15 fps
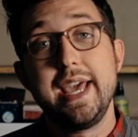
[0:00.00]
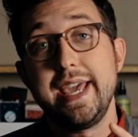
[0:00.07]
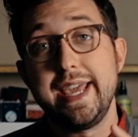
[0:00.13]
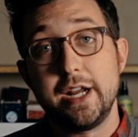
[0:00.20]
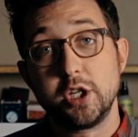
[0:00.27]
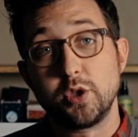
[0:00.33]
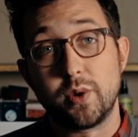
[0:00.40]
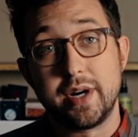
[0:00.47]

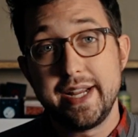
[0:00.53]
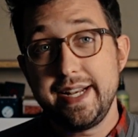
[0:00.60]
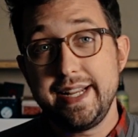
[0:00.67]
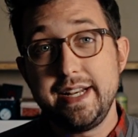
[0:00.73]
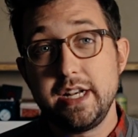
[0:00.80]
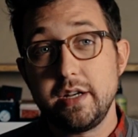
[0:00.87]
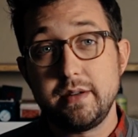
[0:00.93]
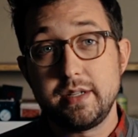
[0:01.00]
Here's where
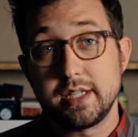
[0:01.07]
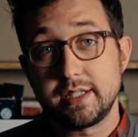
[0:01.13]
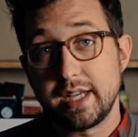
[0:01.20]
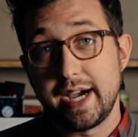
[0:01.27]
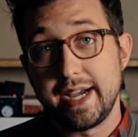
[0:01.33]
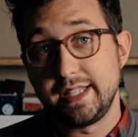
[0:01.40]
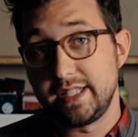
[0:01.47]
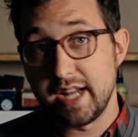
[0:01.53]
Indy
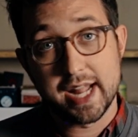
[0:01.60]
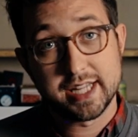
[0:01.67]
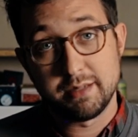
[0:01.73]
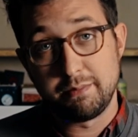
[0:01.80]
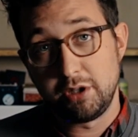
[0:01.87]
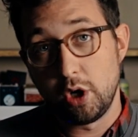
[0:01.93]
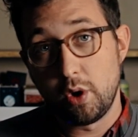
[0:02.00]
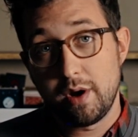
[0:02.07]
decides not to
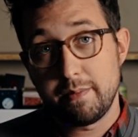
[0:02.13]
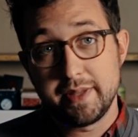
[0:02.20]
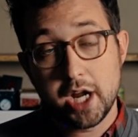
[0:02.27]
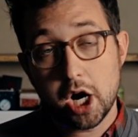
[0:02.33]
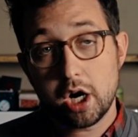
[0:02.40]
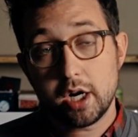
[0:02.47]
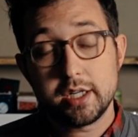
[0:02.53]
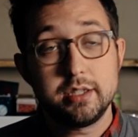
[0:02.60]
blow up the
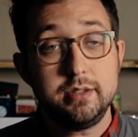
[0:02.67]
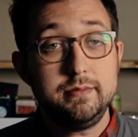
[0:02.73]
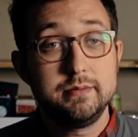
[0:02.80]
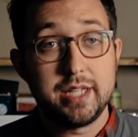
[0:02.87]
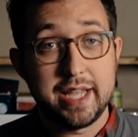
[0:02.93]
Ark